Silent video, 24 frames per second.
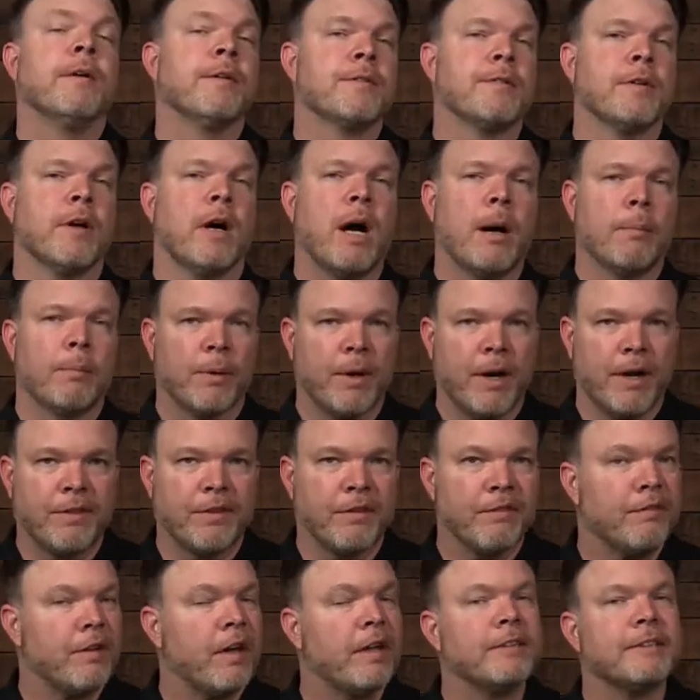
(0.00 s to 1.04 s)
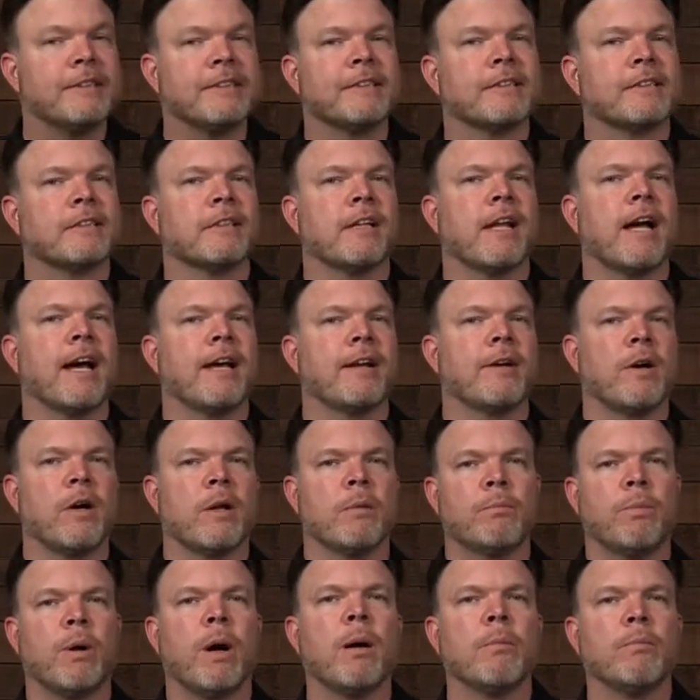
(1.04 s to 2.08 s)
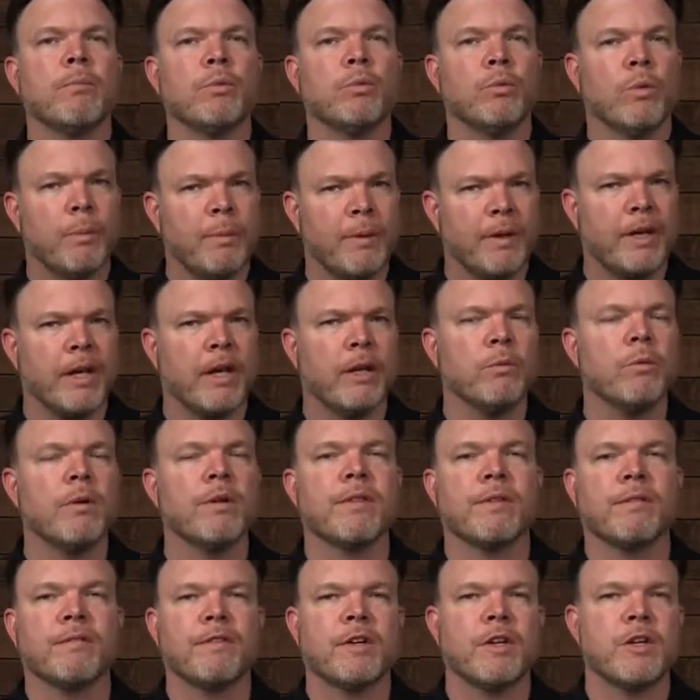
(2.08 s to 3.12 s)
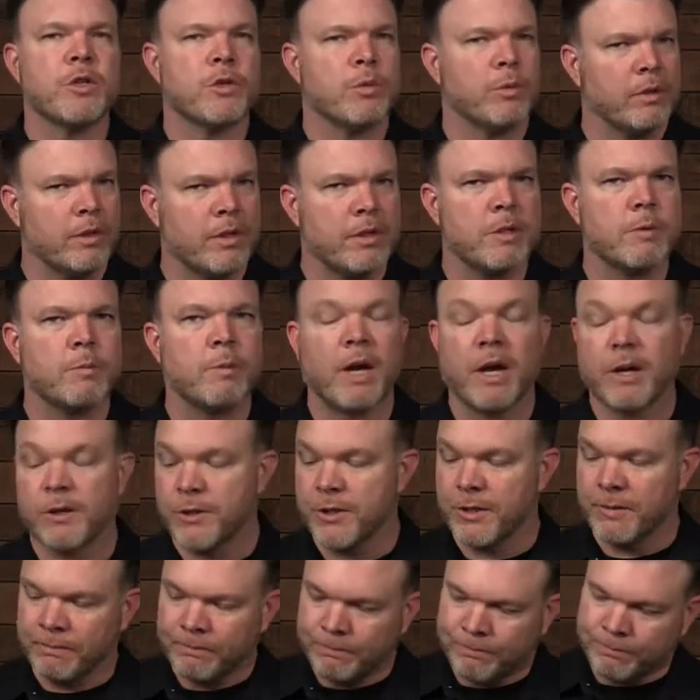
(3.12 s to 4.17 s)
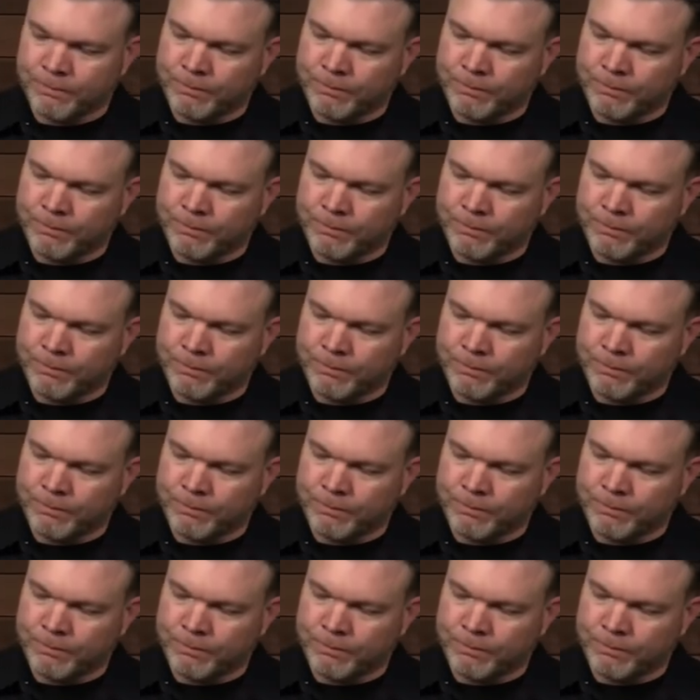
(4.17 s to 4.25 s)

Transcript: To operate the Ventis slide-on pump, we'll begin with a visual inspection.